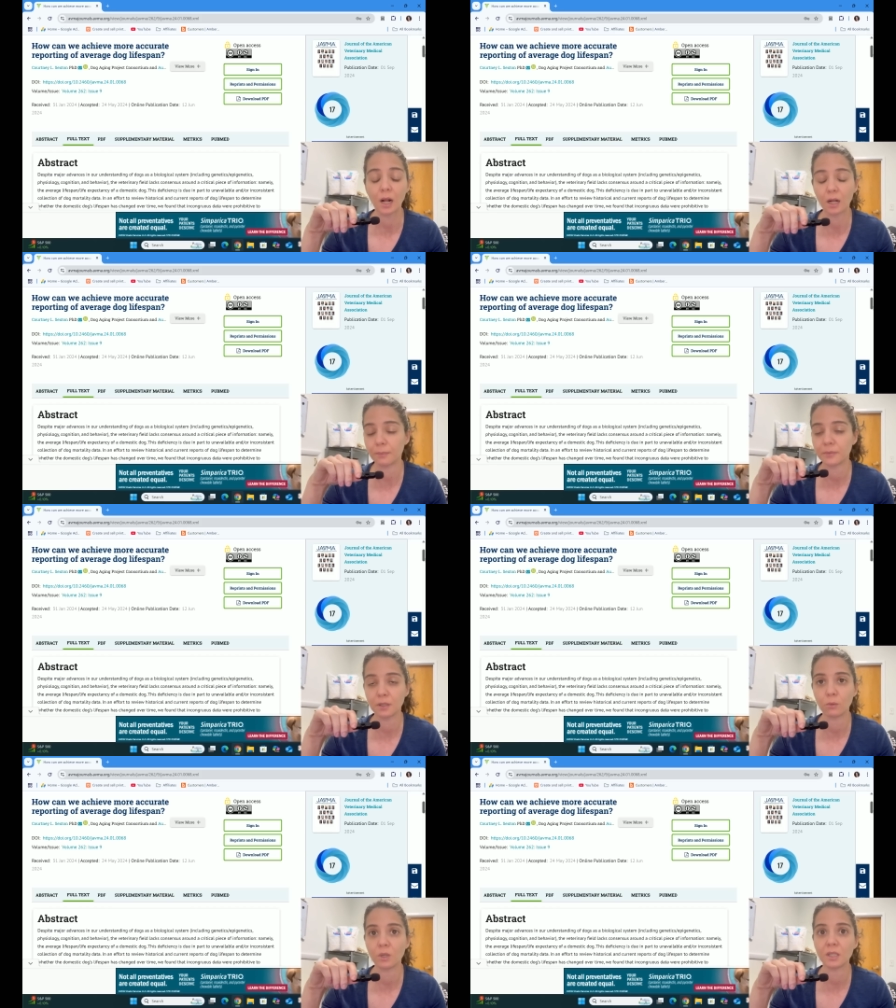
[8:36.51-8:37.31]
um,
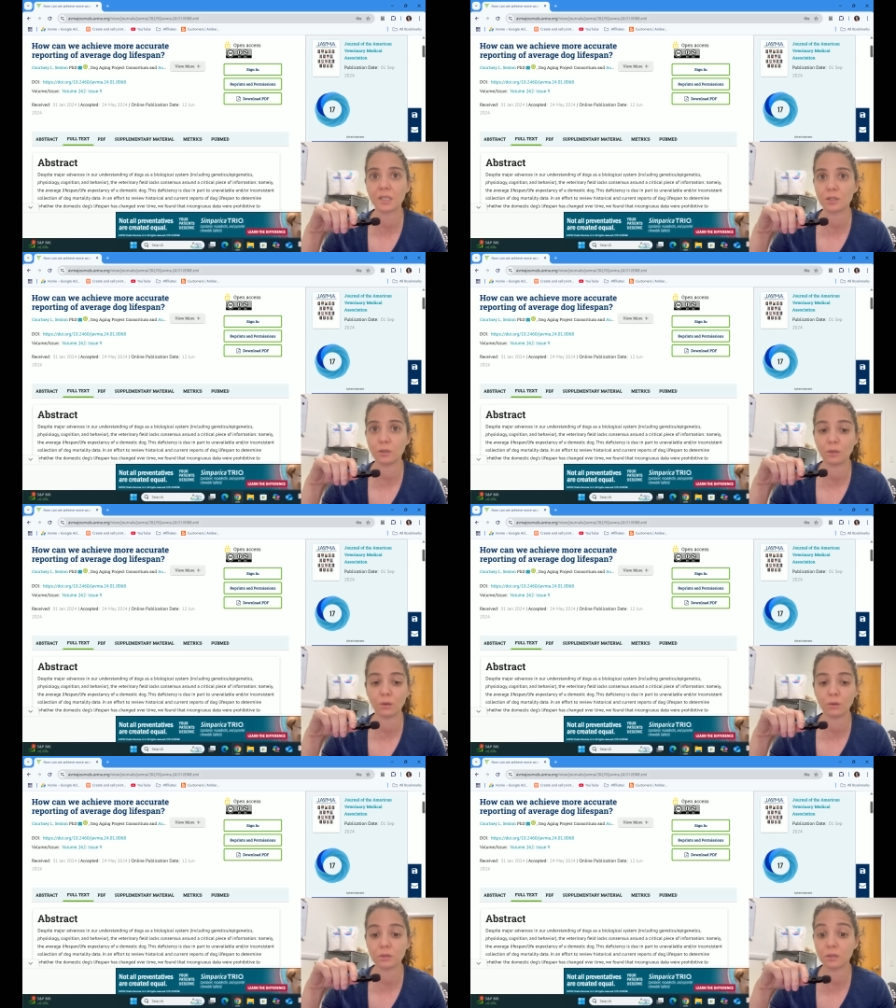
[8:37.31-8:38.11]
you know, willing
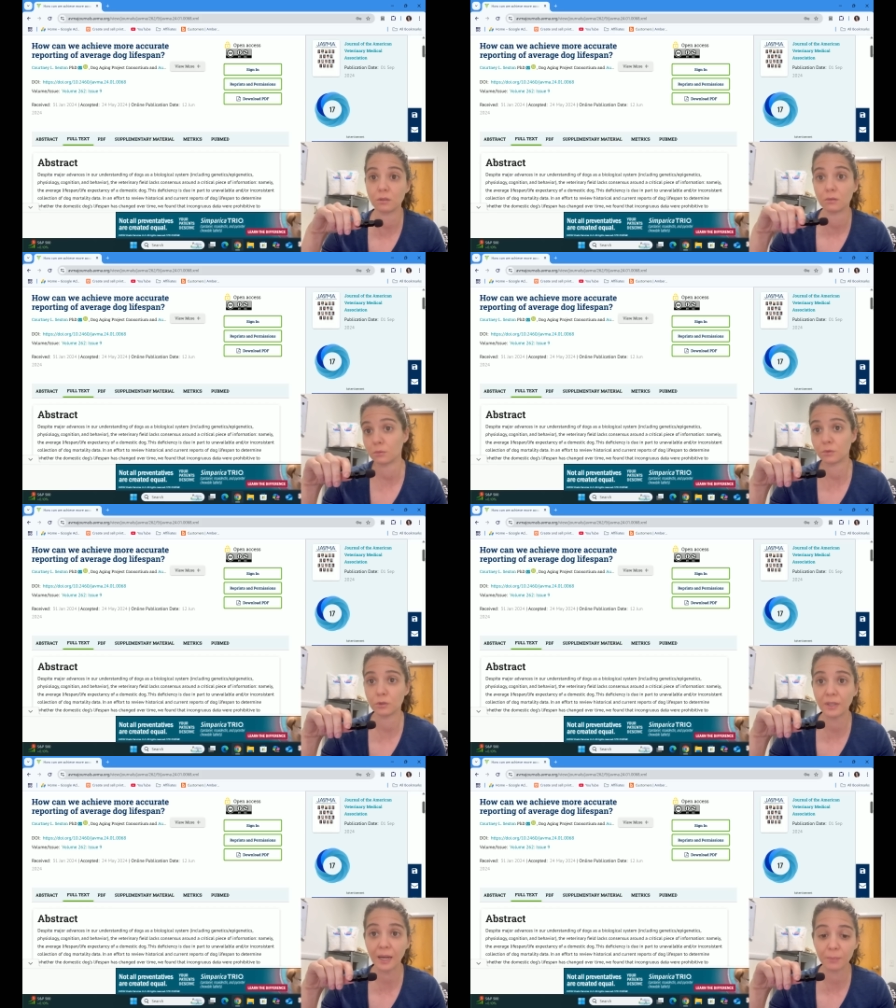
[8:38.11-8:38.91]
to to
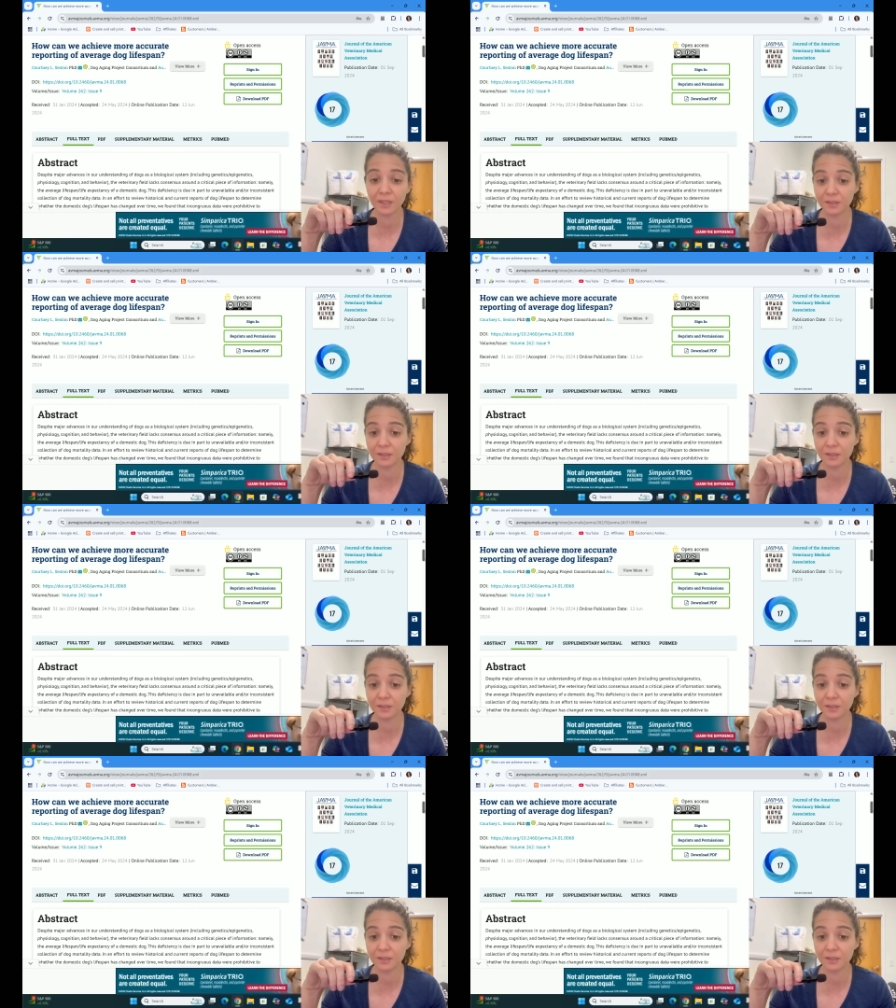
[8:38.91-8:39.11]
do that.